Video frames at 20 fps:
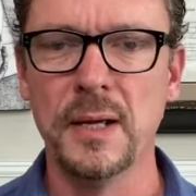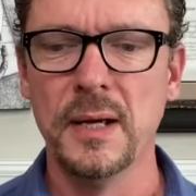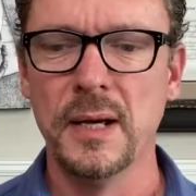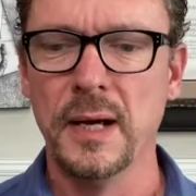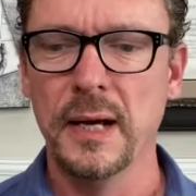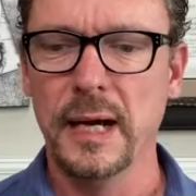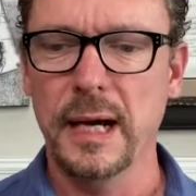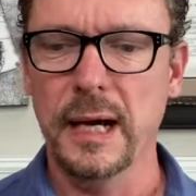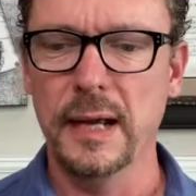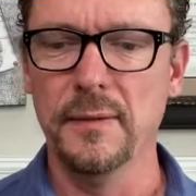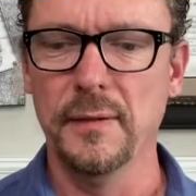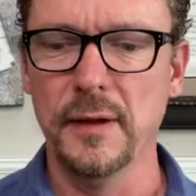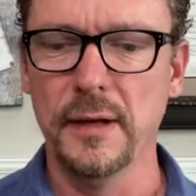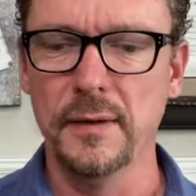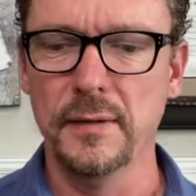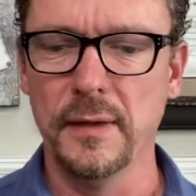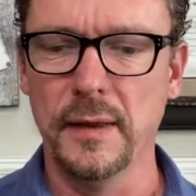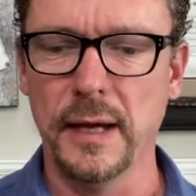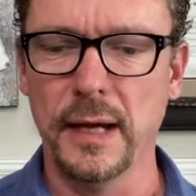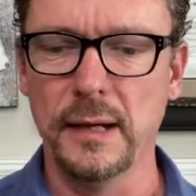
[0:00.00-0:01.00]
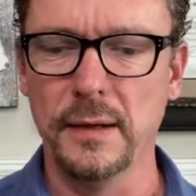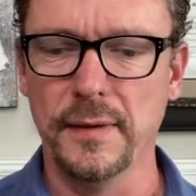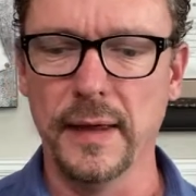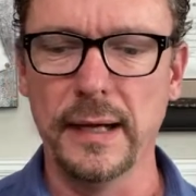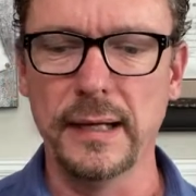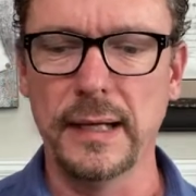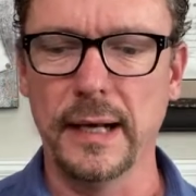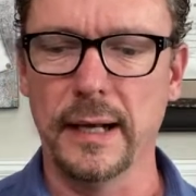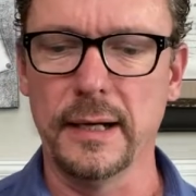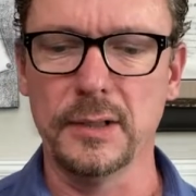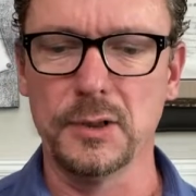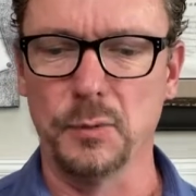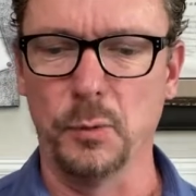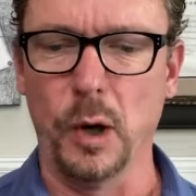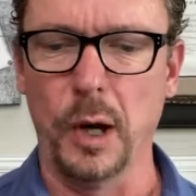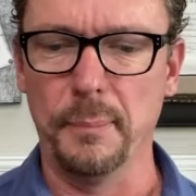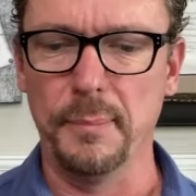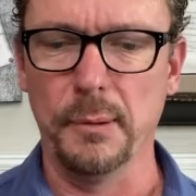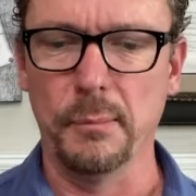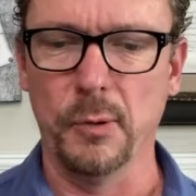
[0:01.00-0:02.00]
And then they kind of
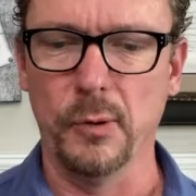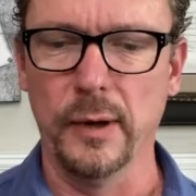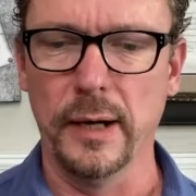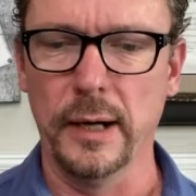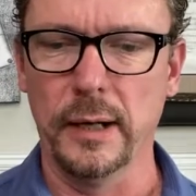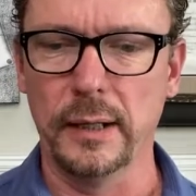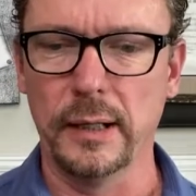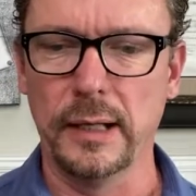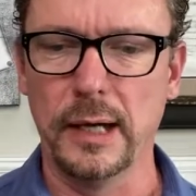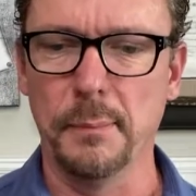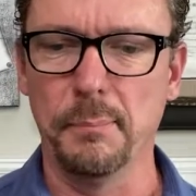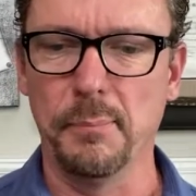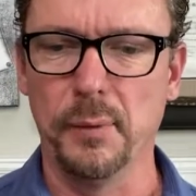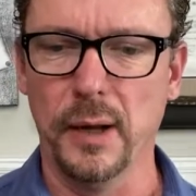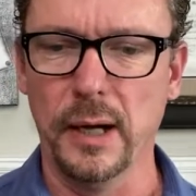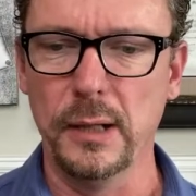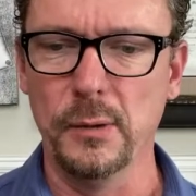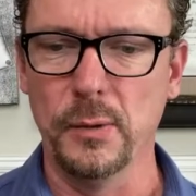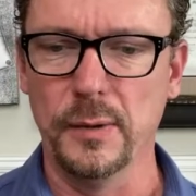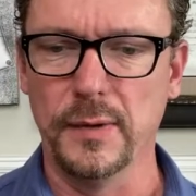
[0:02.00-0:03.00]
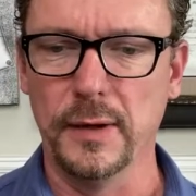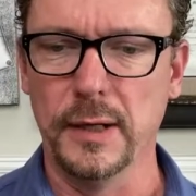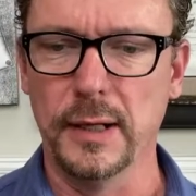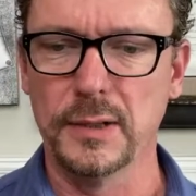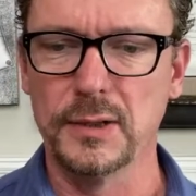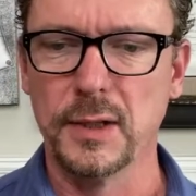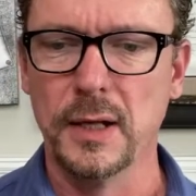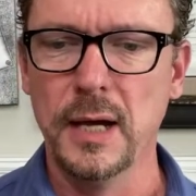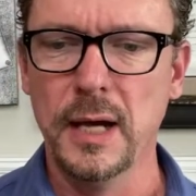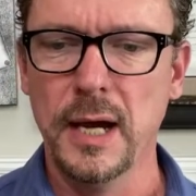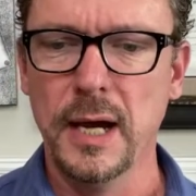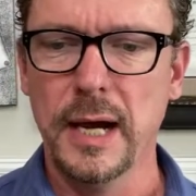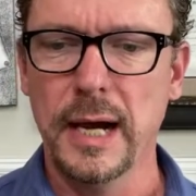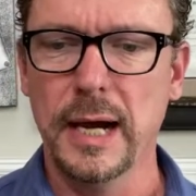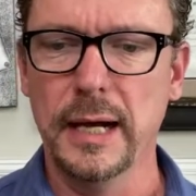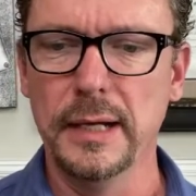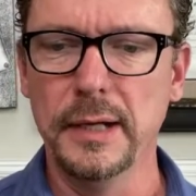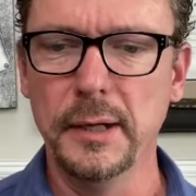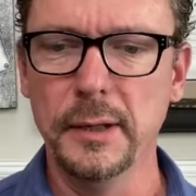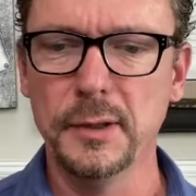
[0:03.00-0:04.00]
swapped them around and kept playing with this.
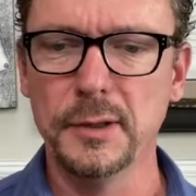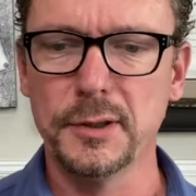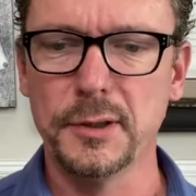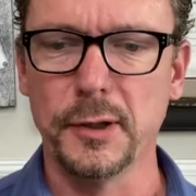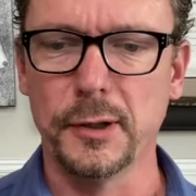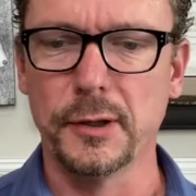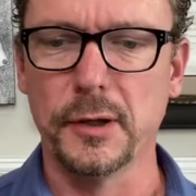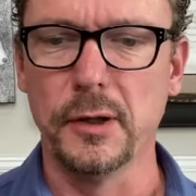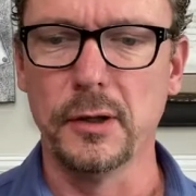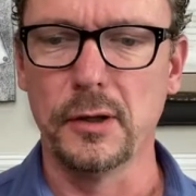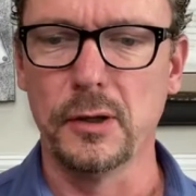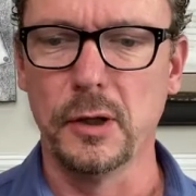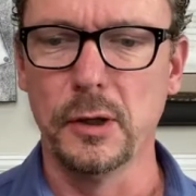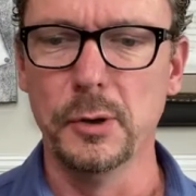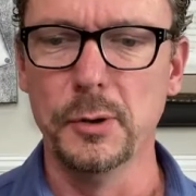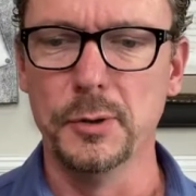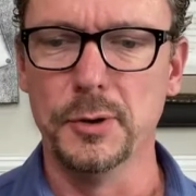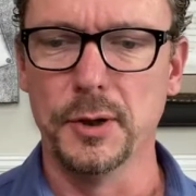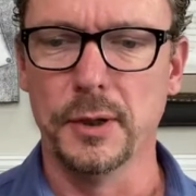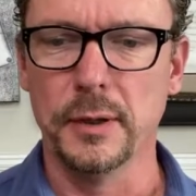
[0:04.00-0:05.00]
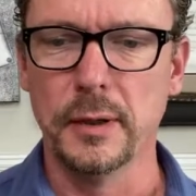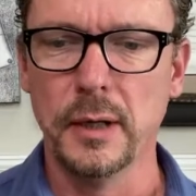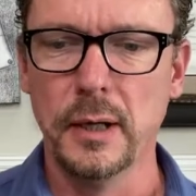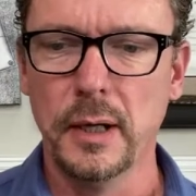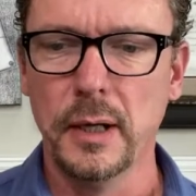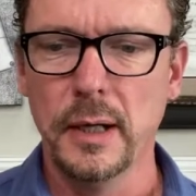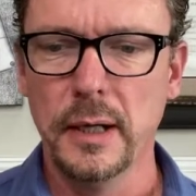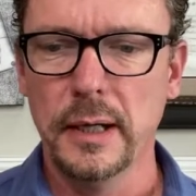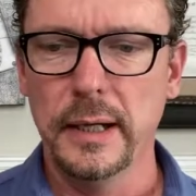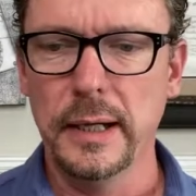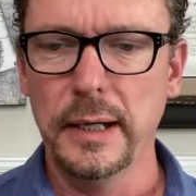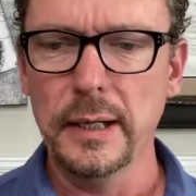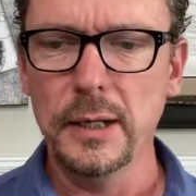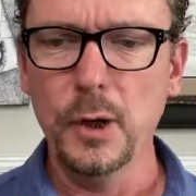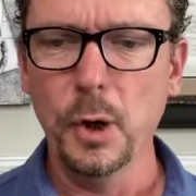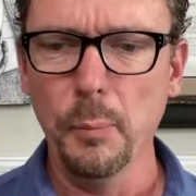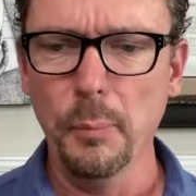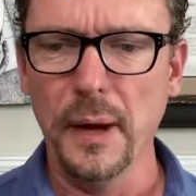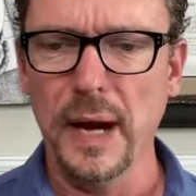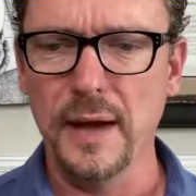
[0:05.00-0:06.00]
And here's their conclusion.
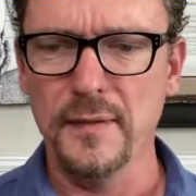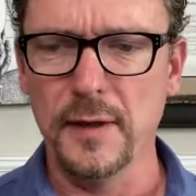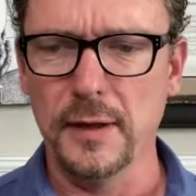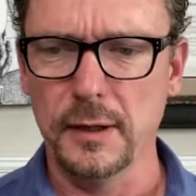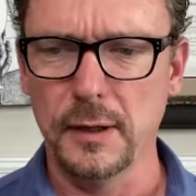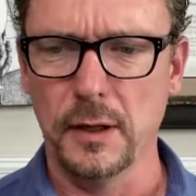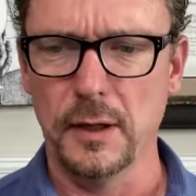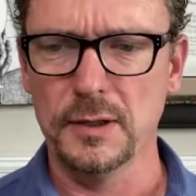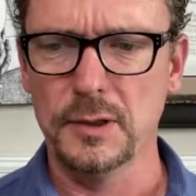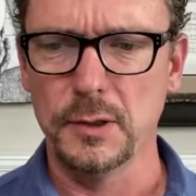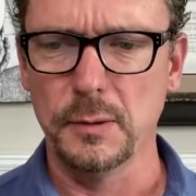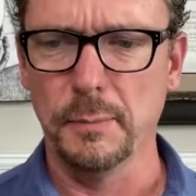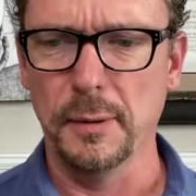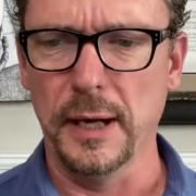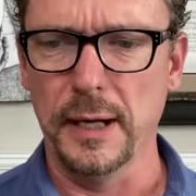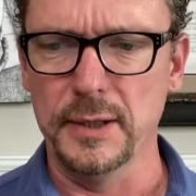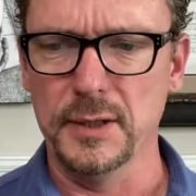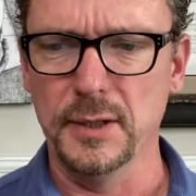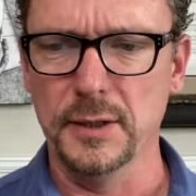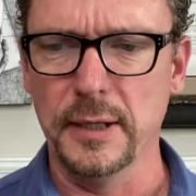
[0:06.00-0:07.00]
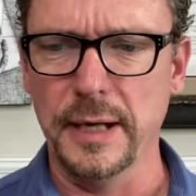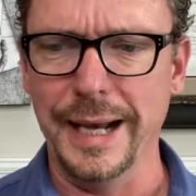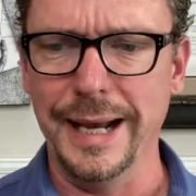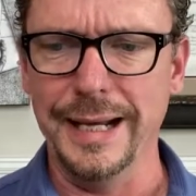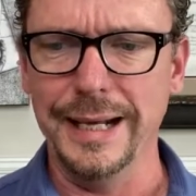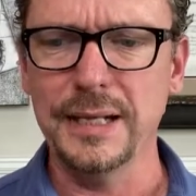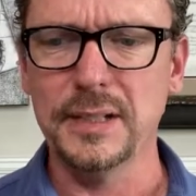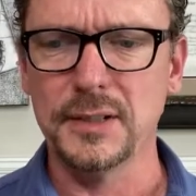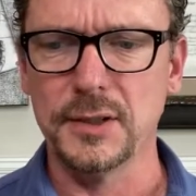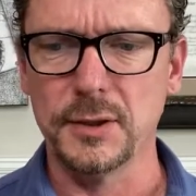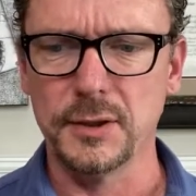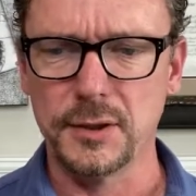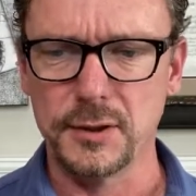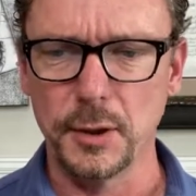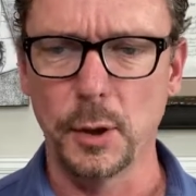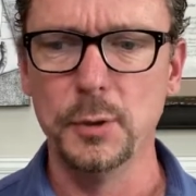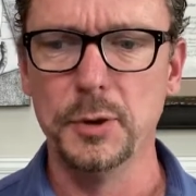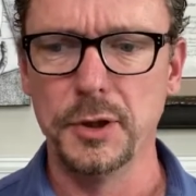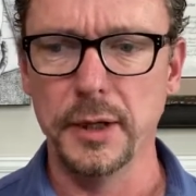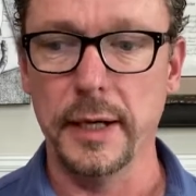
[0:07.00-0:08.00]
Idiopathic constipation and its
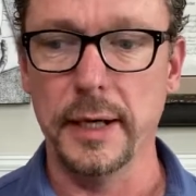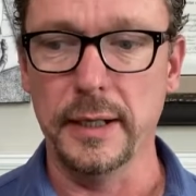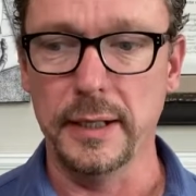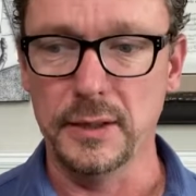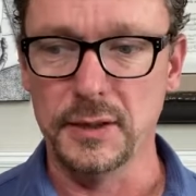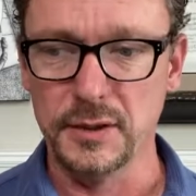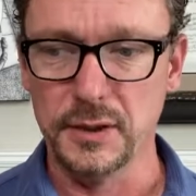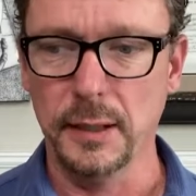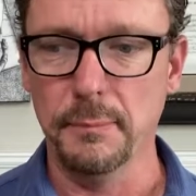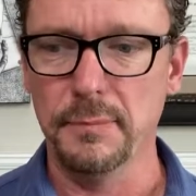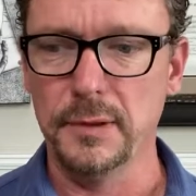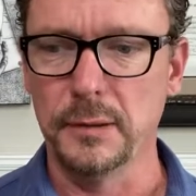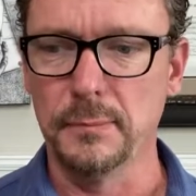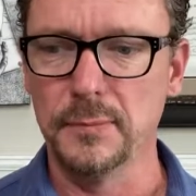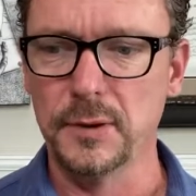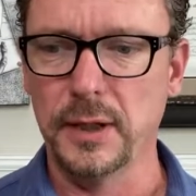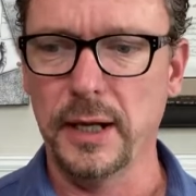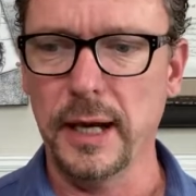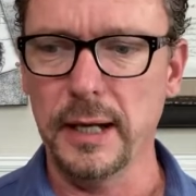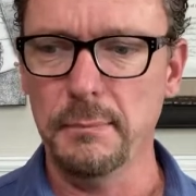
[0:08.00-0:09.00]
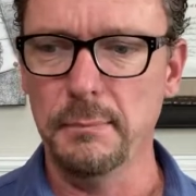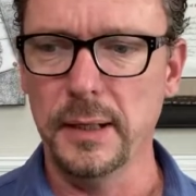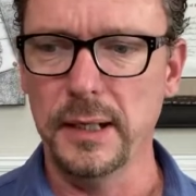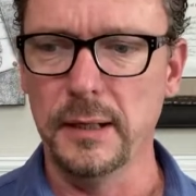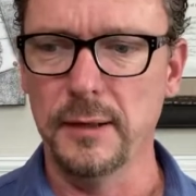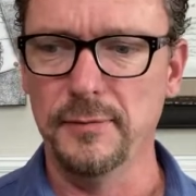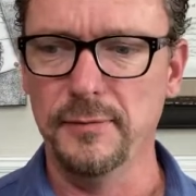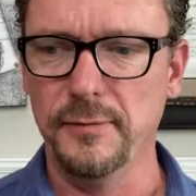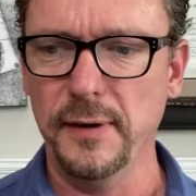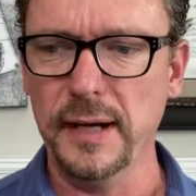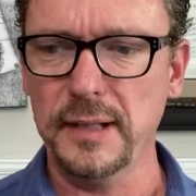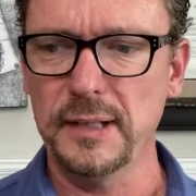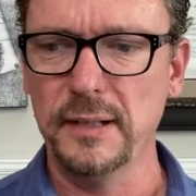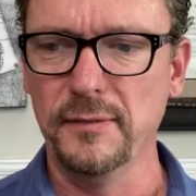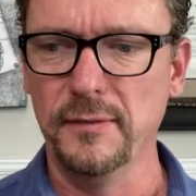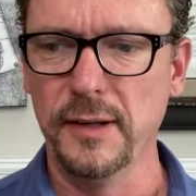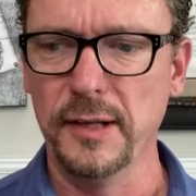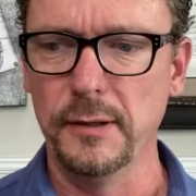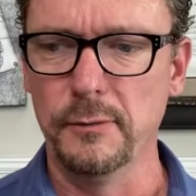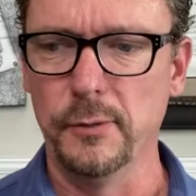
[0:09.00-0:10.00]
associated symptoms can be
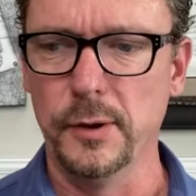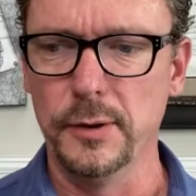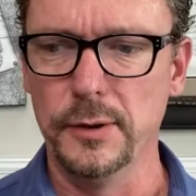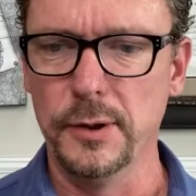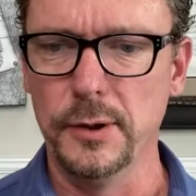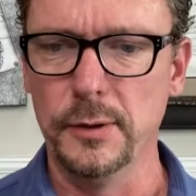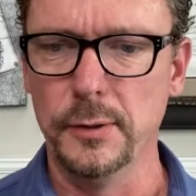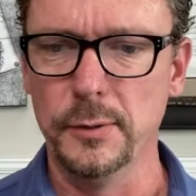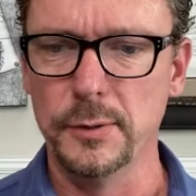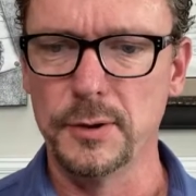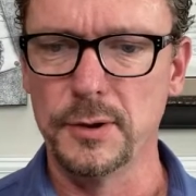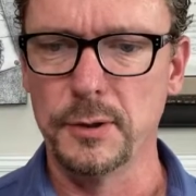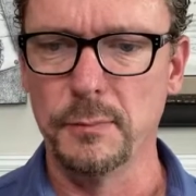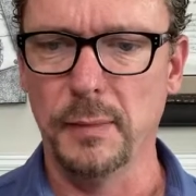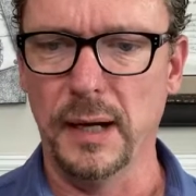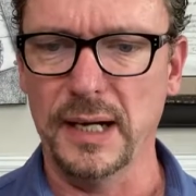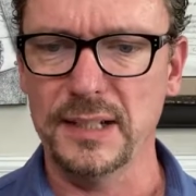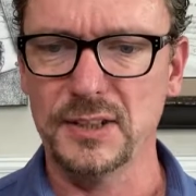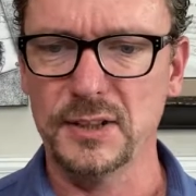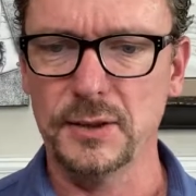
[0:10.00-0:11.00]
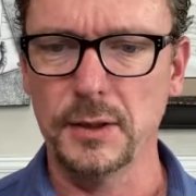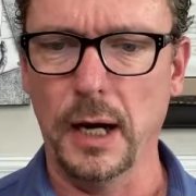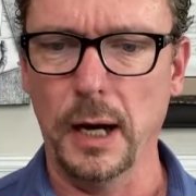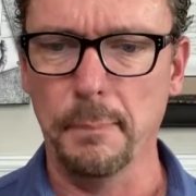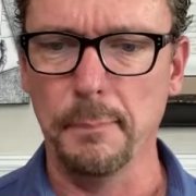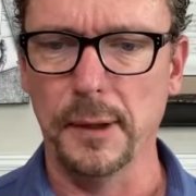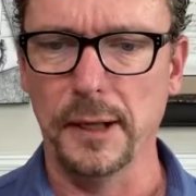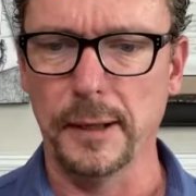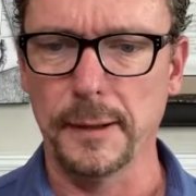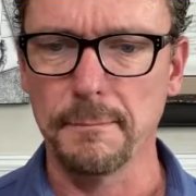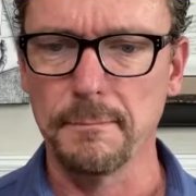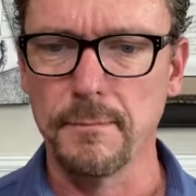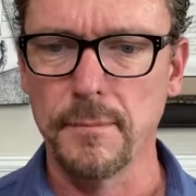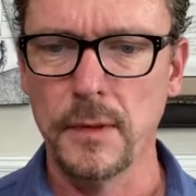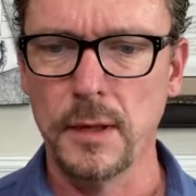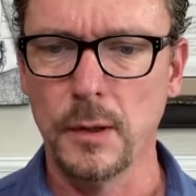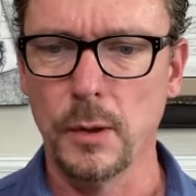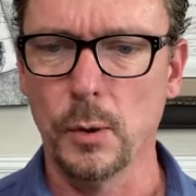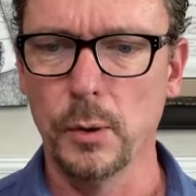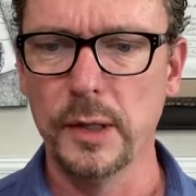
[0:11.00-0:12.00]
effectively reduced by stopping
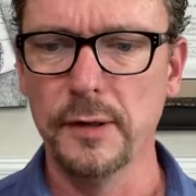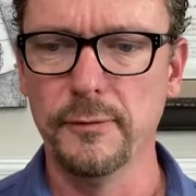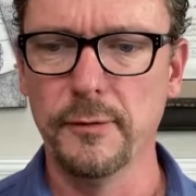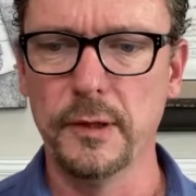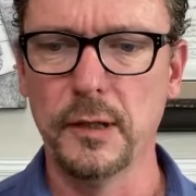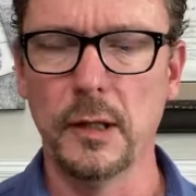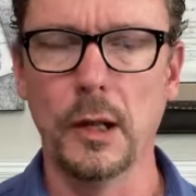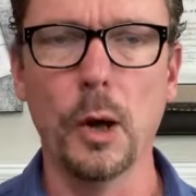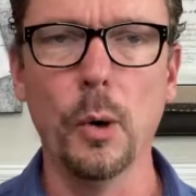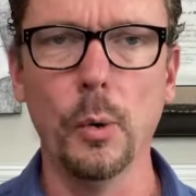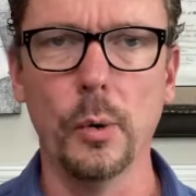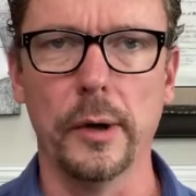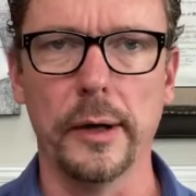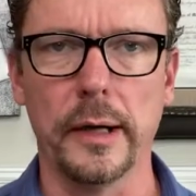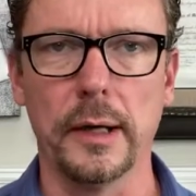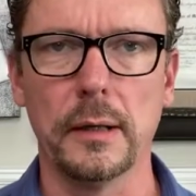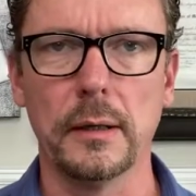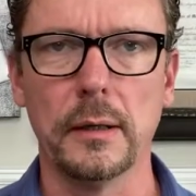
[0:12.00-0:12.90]
or even lowering